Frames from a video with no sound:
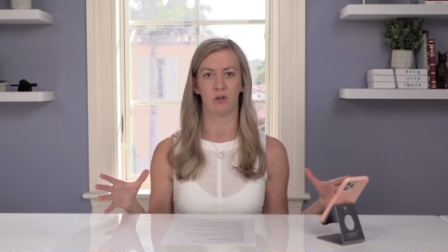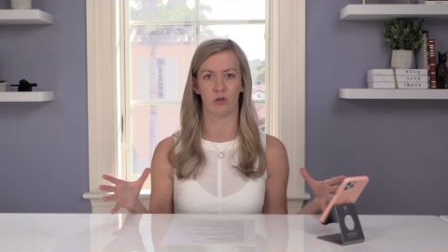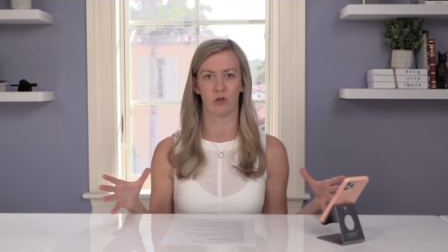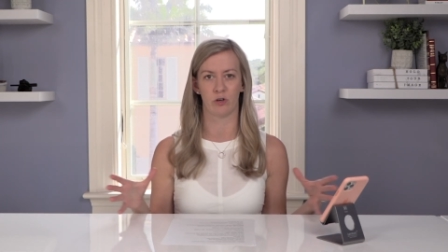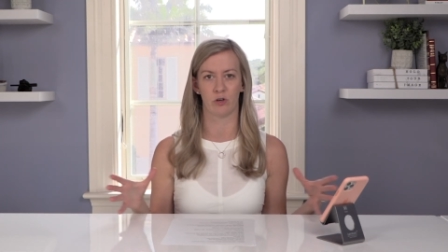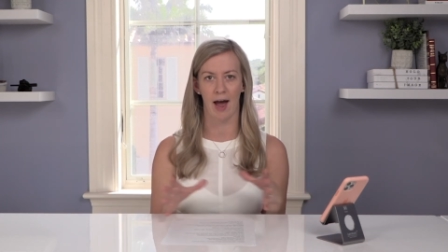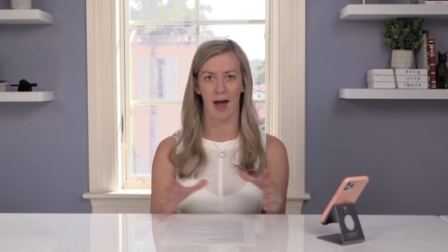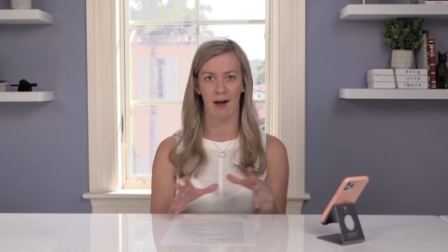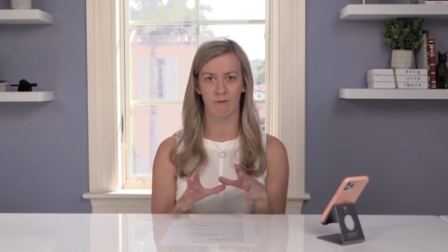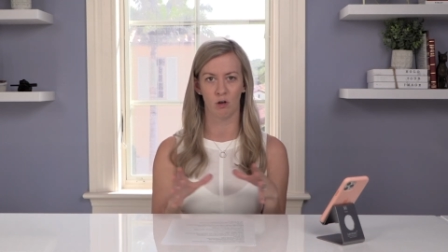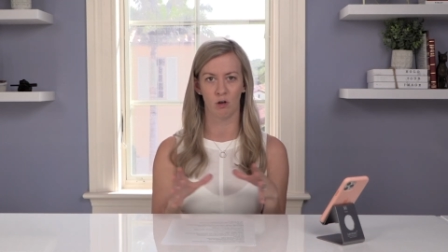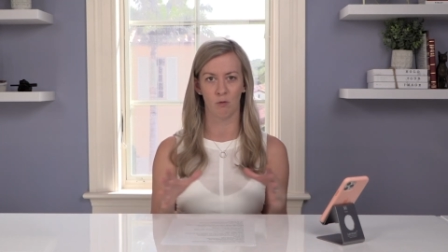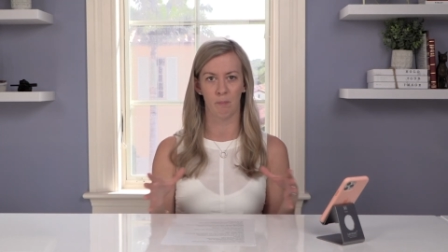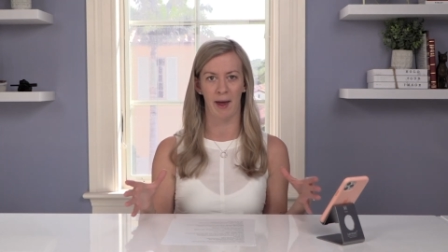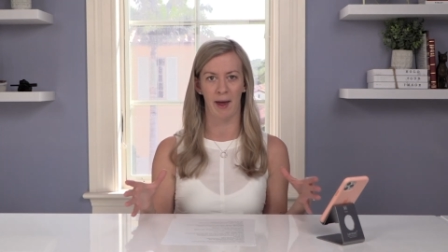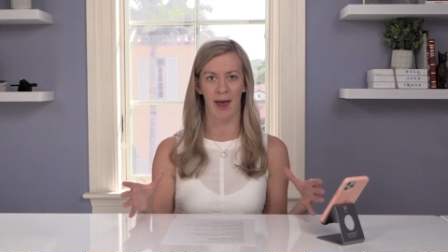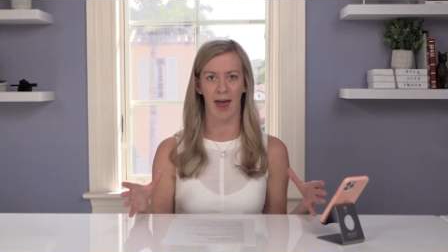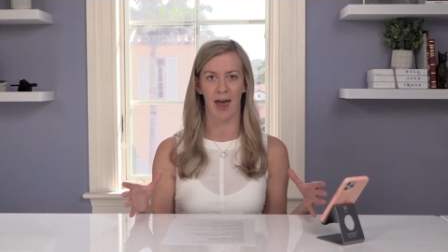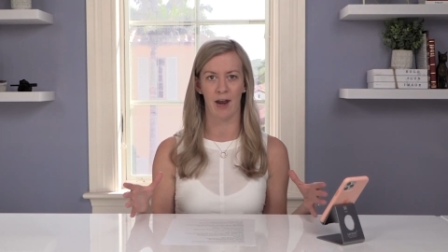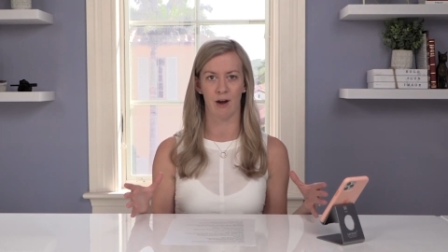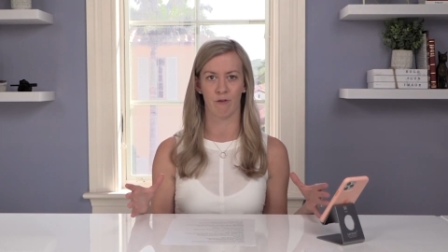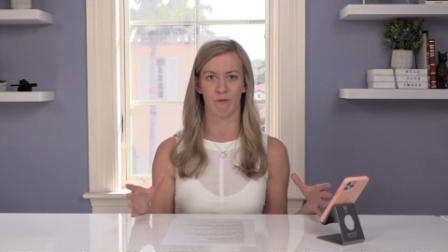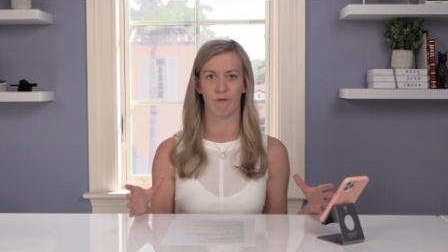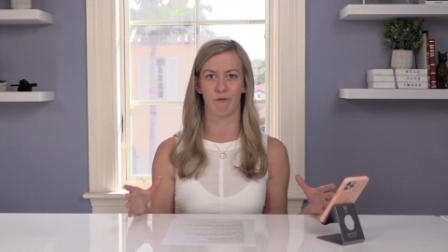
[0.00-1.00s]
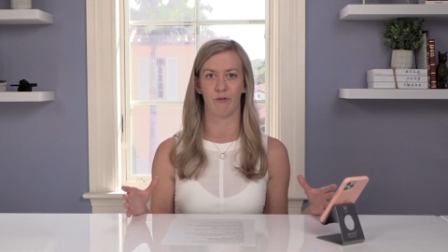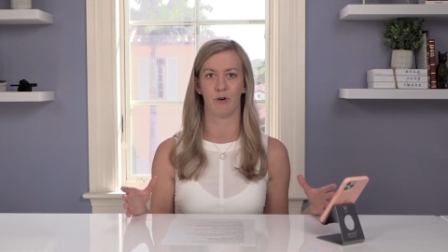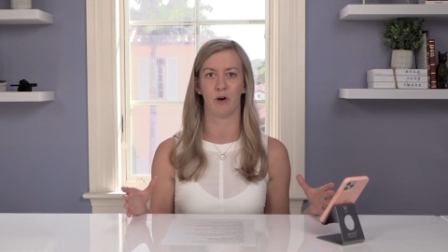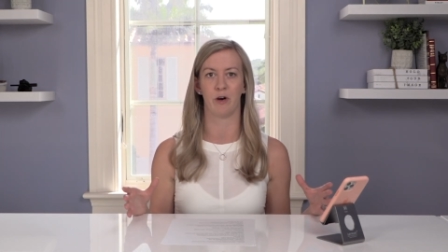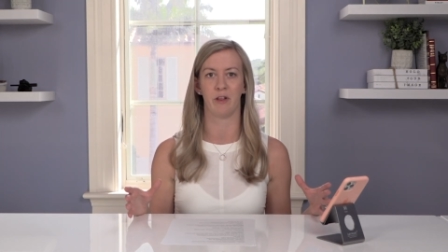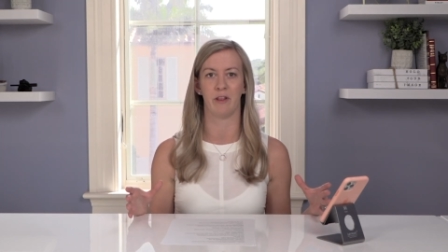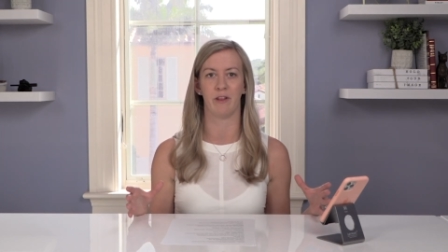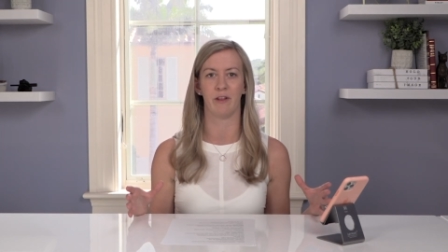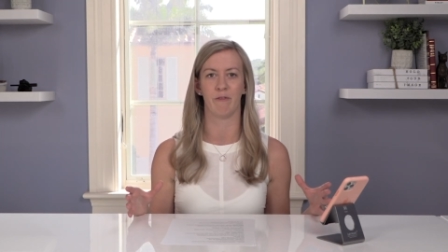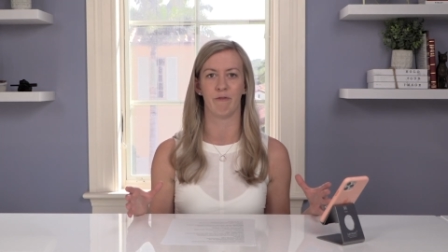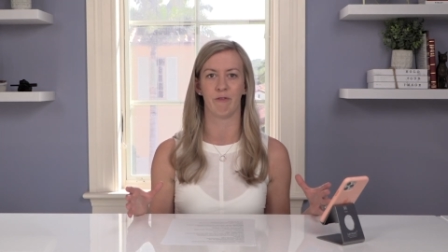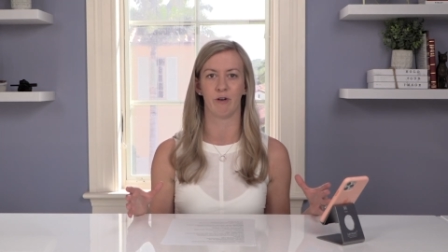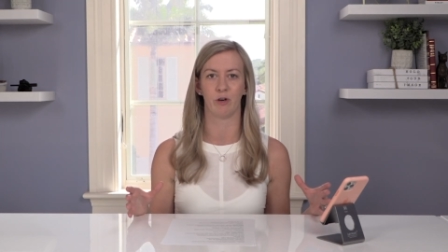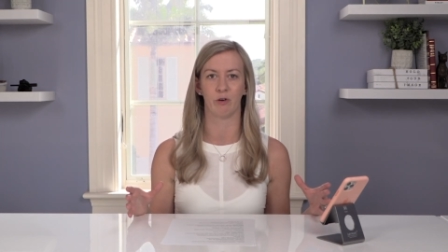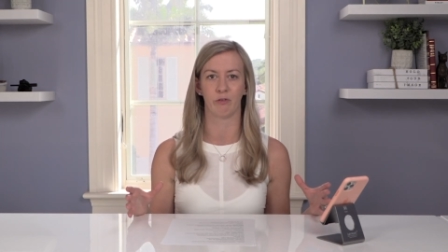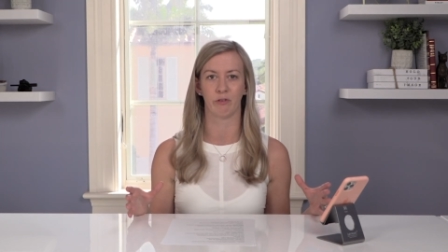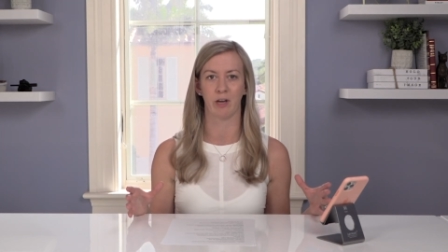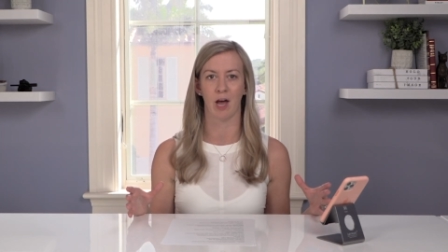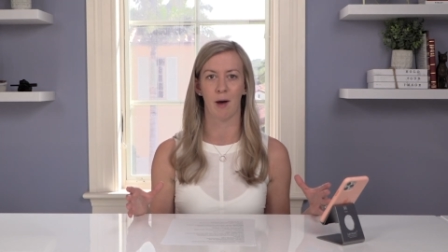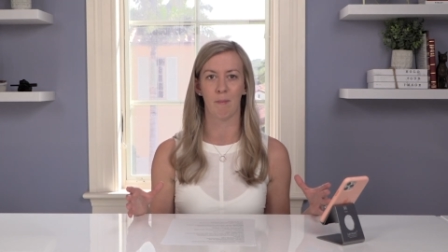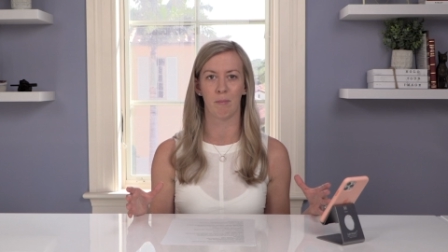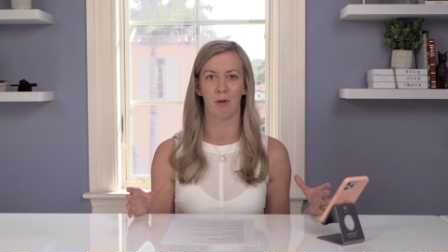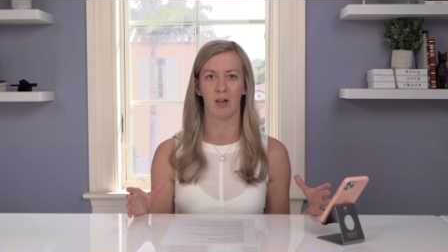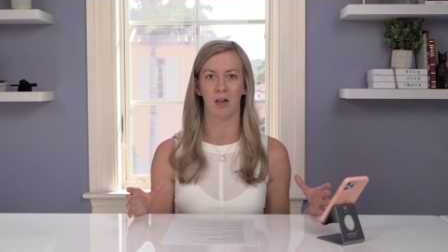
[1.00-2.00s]
travel pen for the first
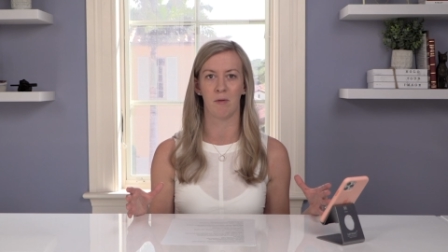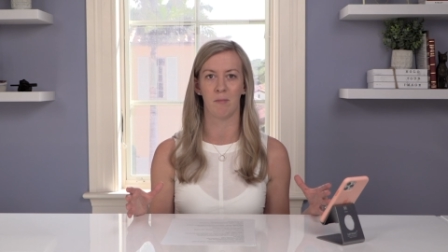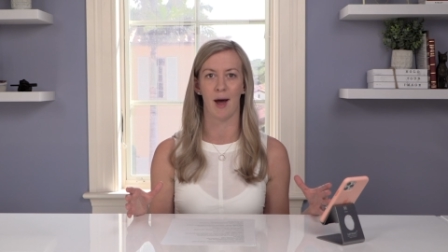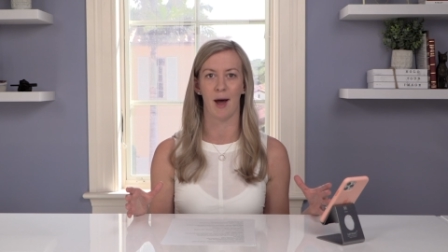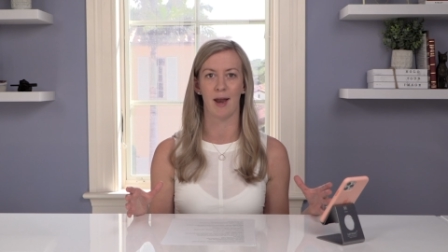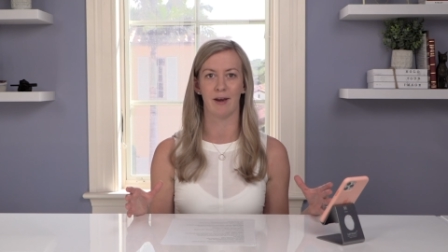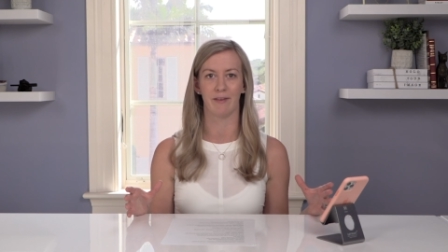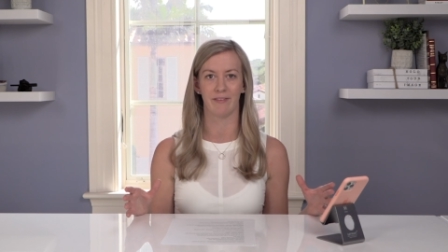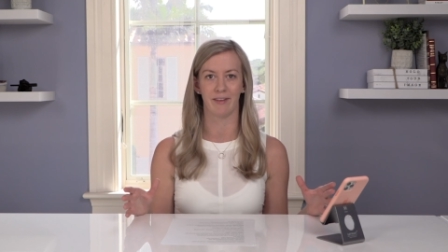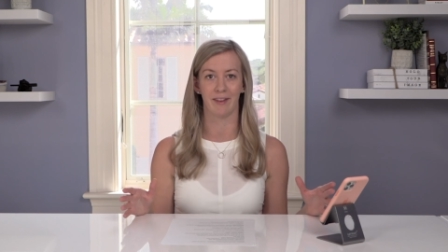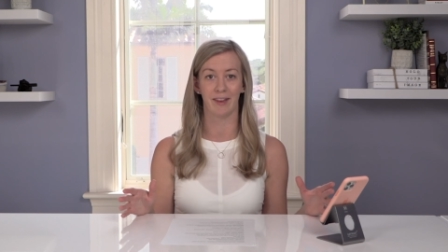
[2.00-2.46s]
couple of months.